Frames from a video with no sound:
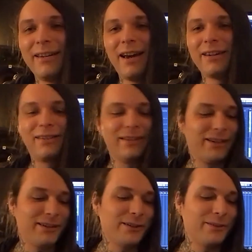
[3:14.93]

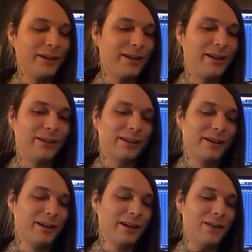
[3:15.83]
Actually,
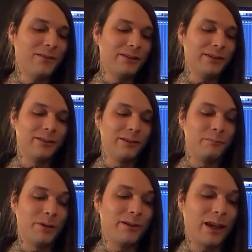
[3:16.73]
even
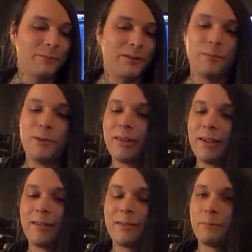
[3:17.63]
in video games, the
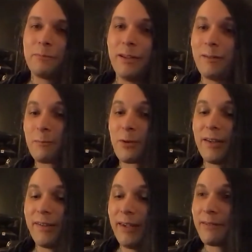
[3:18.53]
music it's
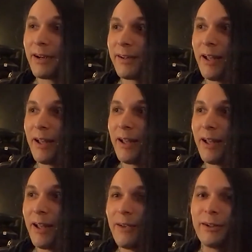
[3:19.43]
pretty sick right
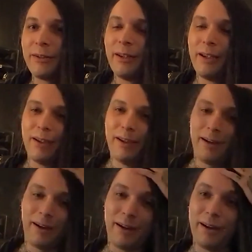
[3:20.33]
now.
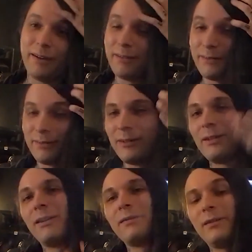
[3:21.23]

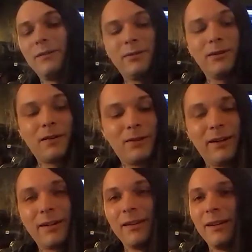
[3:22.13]
If you have
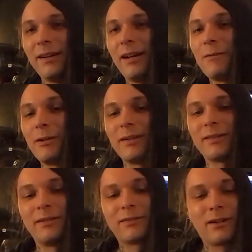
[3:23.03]
heard about
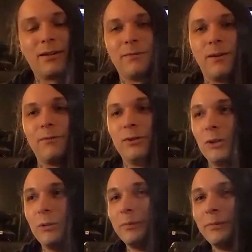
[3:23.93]
the soundtrack of
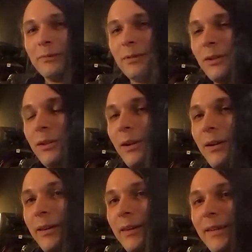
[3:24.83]
Doom,
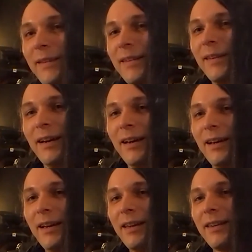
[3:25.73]

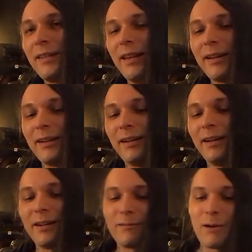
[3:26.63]
it's like
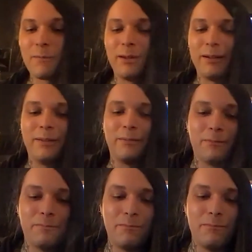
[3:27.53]
one of the
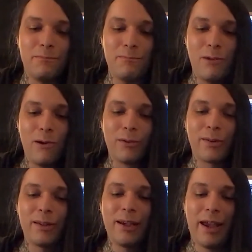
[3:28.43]
most
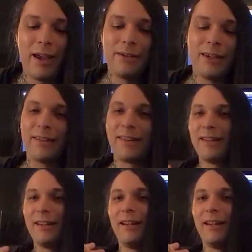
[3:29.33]
heaviest